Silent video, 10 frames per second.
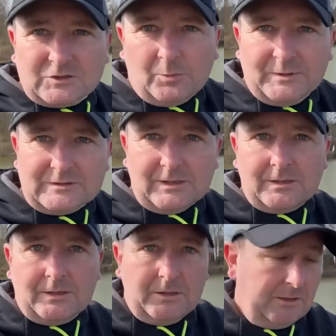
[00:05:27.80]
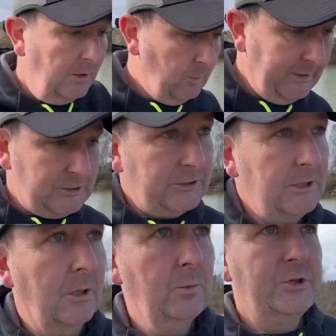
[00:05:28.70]
opposite which you
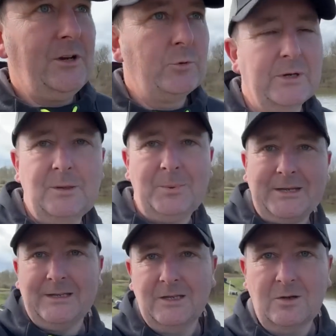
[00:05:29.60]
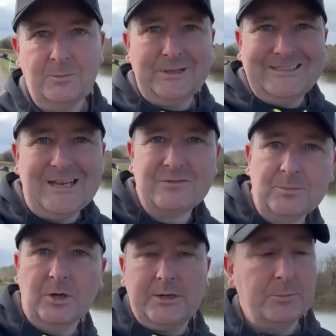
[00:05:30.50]
know whichever way you peg it you can't please
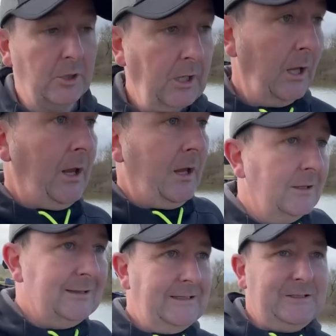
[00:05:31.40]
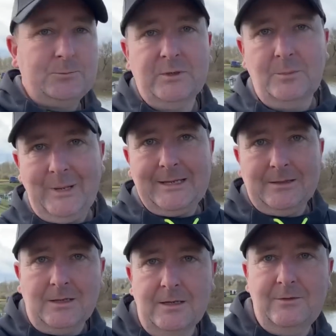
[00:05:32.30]
everybody but at least when you peg it
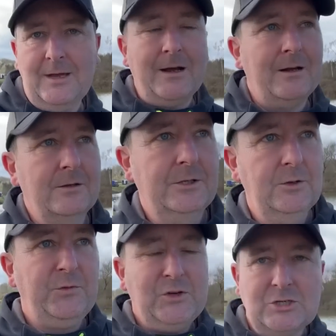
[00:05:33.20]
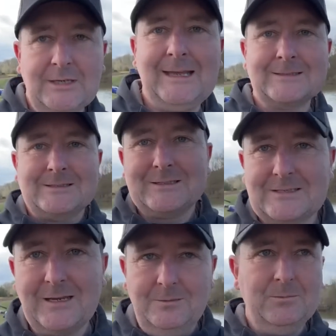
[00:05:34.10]
like that you're fishing against the
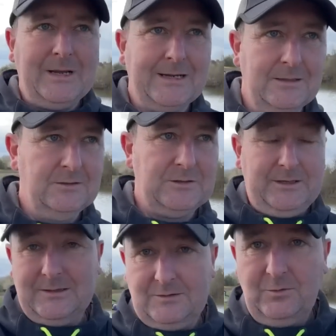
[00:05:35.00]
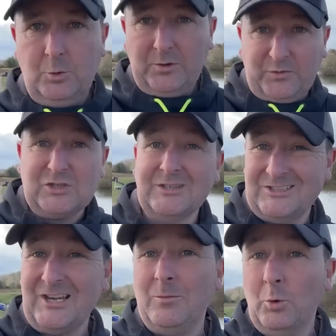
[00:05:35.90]
same anglers in the, who are fishing the
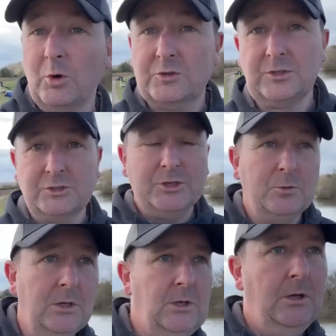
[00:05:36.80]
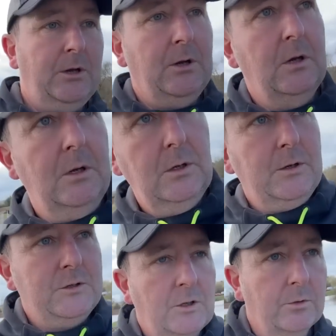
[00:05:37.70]
same water as you
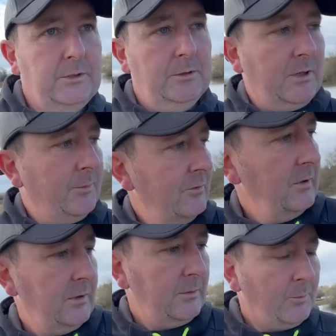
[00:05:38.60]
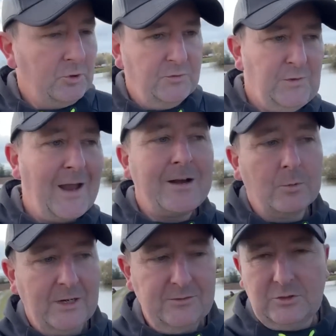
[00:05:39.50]
so you know it can be a much fairer
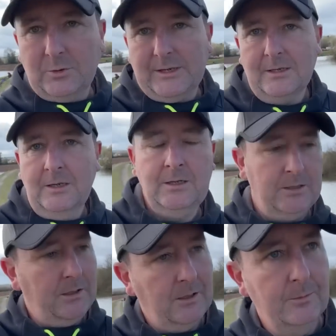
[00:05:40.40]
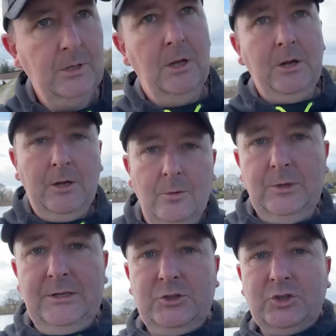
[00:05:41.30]
way of doing it um, but
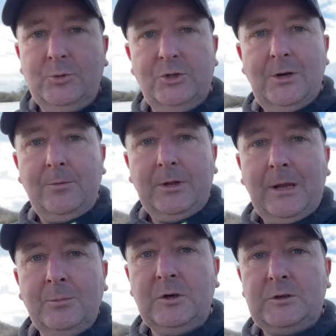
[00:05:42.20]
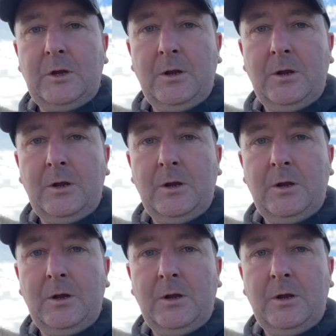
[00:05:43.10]
let's just switch around again because